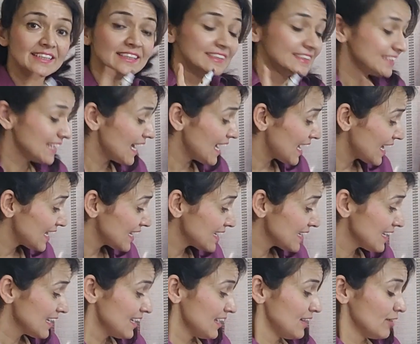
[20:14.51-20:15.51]
then
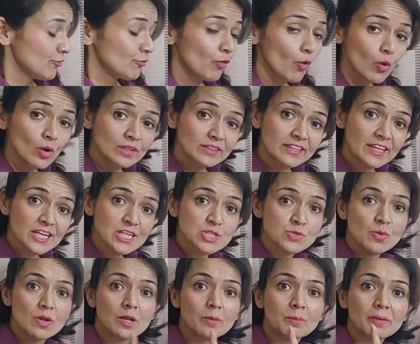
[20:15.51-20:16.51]
voltage
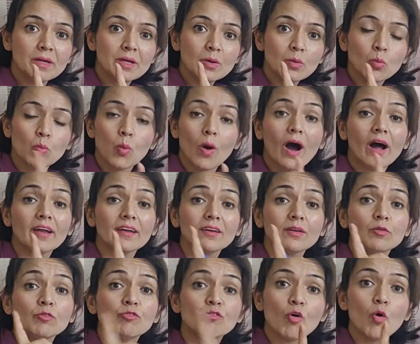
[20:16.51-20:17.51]
will be
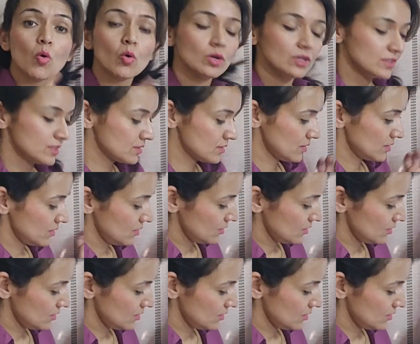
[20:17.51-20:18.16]
1 volt.